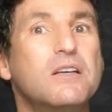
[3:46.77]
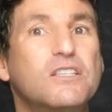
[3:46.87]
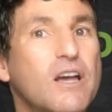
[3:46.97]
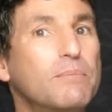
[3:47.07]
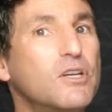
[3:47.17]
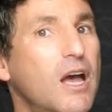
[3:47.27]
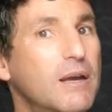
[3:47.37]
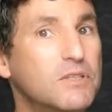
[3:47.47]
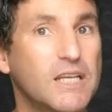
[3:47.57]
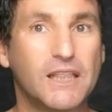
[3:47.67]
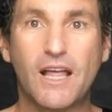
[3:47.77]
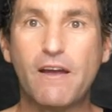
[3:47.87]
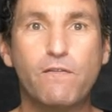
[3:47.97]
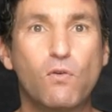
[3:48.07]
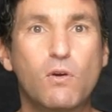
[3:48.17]
Sometimes
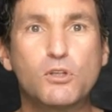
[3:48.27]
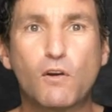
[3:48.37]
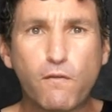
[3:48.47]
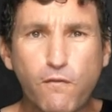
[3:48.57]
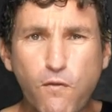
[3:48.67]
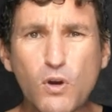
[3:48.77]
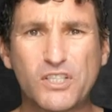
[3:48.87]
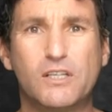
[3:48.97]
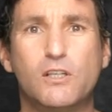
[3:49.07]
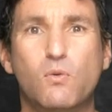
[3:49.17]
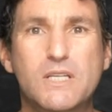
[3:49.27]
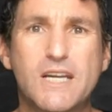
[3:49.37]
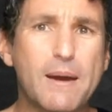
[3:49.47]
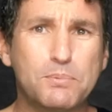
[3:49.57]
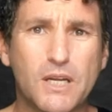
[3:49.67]
life forms are forced into
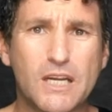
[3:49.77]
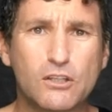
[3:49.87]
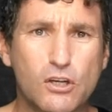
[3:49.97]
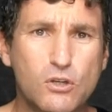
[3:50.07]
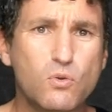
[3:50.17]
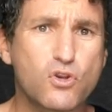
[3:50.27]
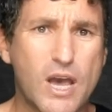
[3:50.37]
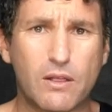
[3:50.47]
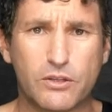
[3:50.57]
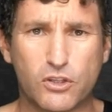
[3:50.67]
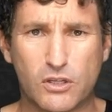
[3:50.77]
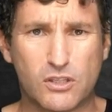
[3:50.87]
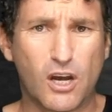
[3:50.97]
adapting into new challenges.